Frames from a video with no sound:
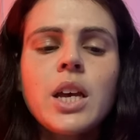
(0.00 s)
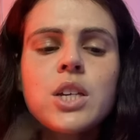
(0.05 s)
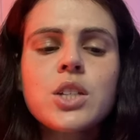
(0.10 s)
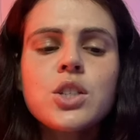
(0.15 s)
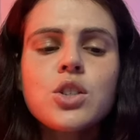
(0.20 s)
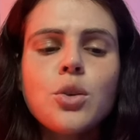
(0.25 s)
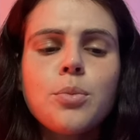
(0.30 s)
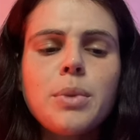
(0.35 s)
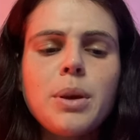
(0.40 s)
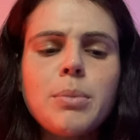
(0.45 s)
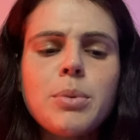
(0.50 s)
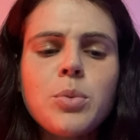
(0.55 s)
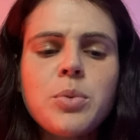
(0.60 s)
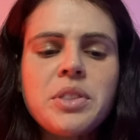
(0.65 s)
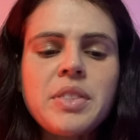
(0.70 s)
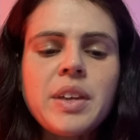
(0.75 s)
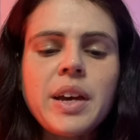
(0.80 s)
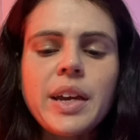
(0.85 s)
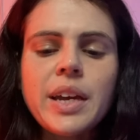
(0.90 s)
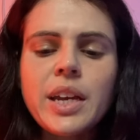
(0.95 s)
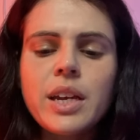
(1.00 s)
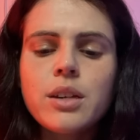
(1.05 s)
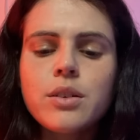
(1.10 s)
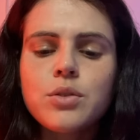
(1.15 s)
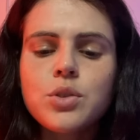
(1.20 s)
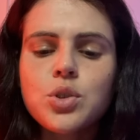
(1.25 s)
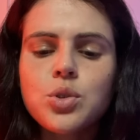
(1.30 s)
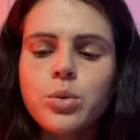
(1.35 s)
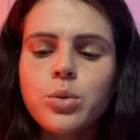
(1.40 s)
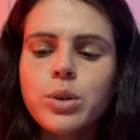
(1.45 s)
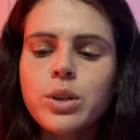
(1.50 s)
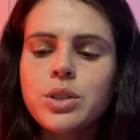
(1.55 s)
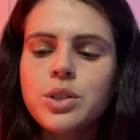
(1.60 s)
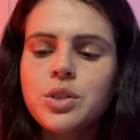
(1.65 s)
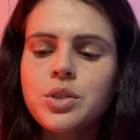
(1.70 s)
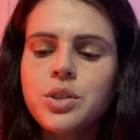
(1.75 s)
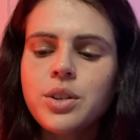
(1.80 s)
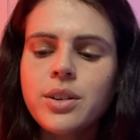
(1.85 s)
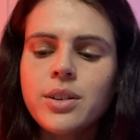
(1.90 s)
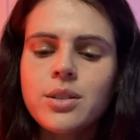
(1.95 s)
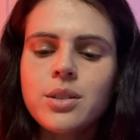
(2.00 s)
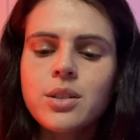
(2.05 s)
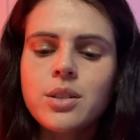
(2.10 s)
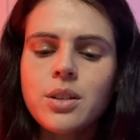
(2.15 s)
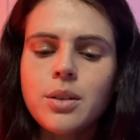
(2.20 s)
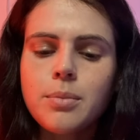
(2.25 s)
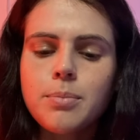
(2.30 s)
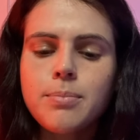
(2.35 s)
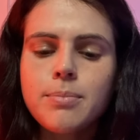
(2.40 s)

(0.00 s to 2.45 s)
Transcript: So maybe with that Eight of Swords, there's